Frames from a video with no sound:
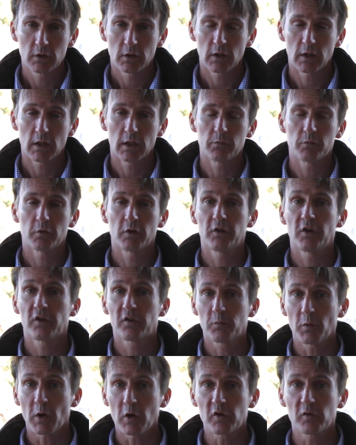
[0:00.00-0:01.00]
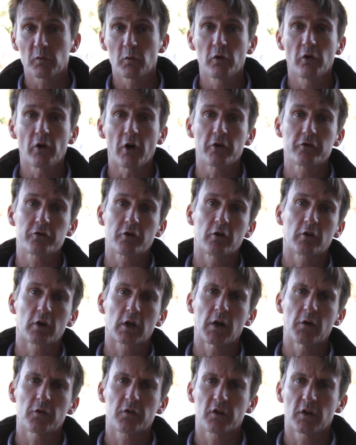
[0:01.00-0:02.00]
The disposable nitrile
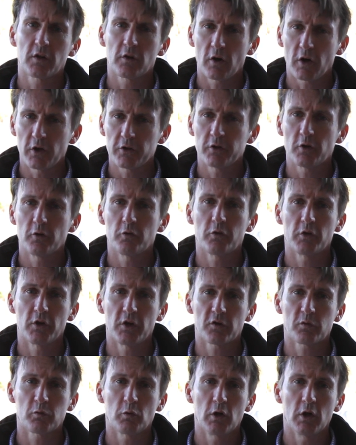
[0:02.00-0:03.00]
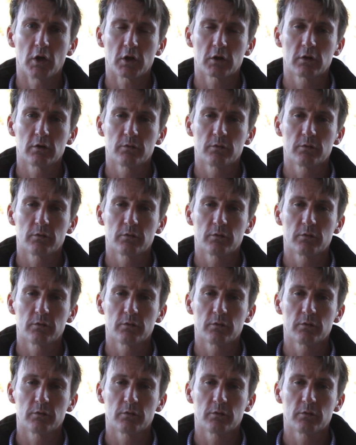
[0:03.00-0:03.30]
gloves are ideal for this work.